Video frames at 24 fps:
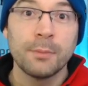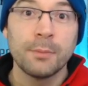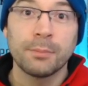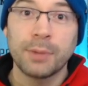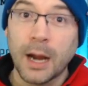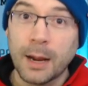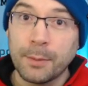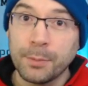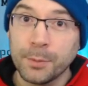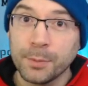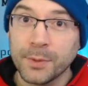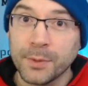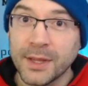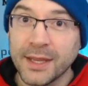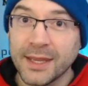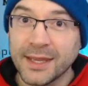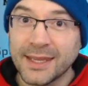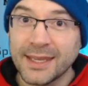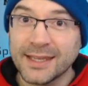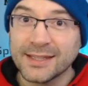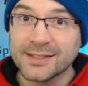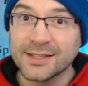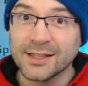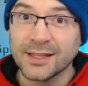Probably
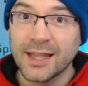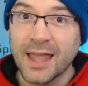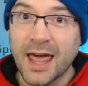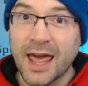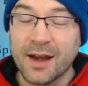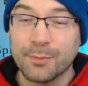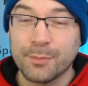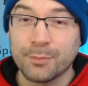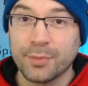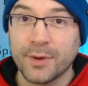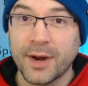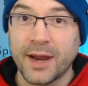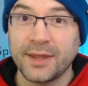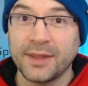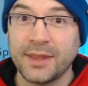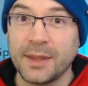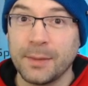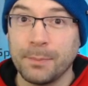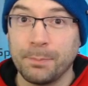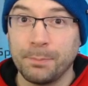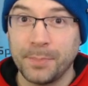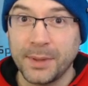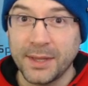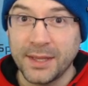gets a lot of
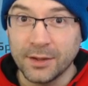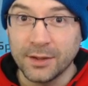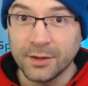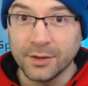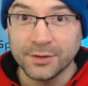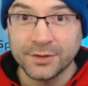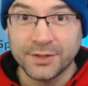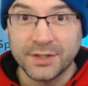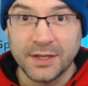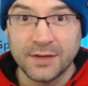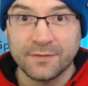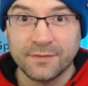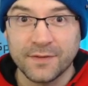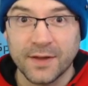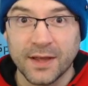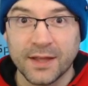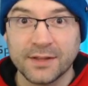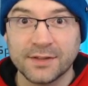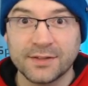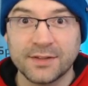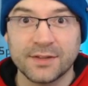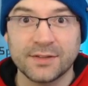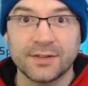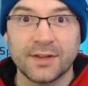Bradley Beal
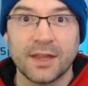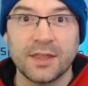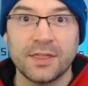defenses.